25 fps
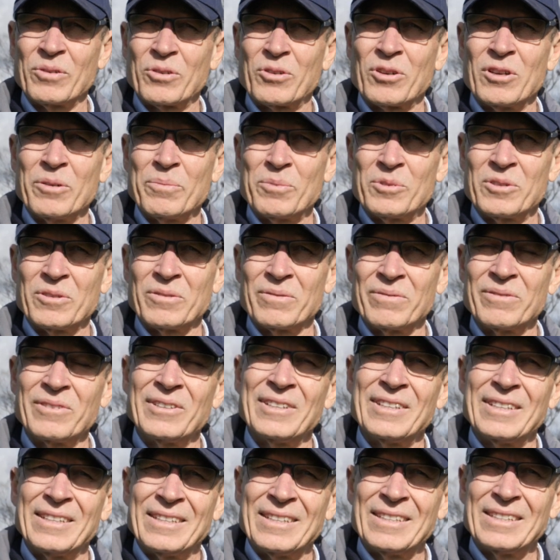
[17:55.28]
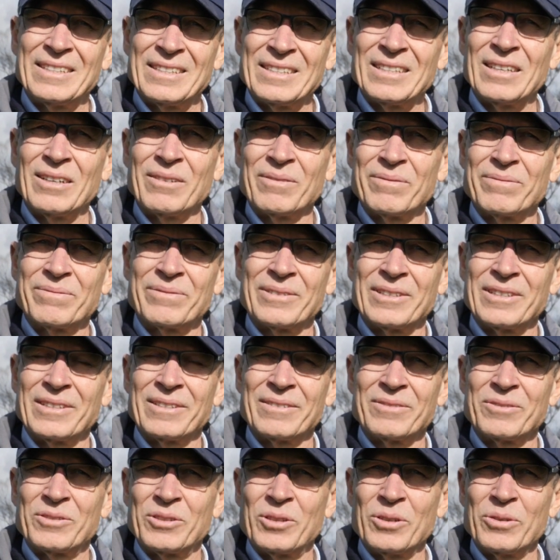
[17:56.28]
groups of
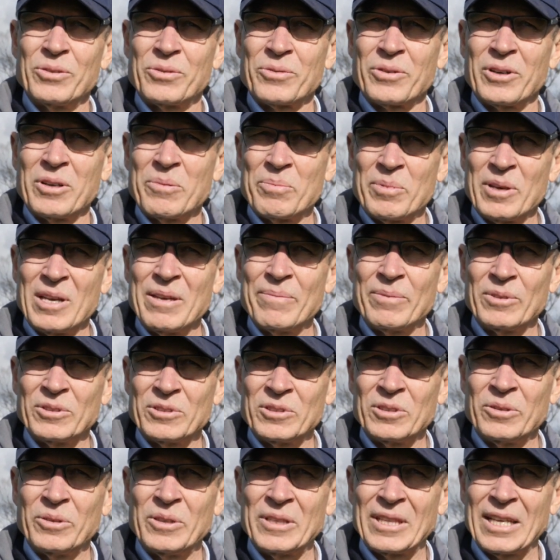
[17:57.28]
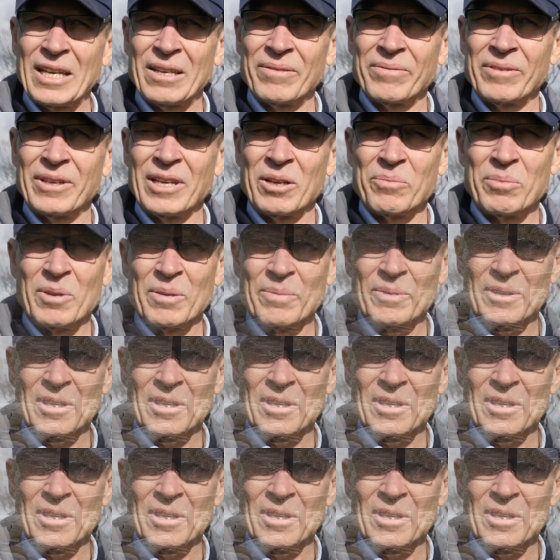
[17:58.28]
2-3 people doing that. We had people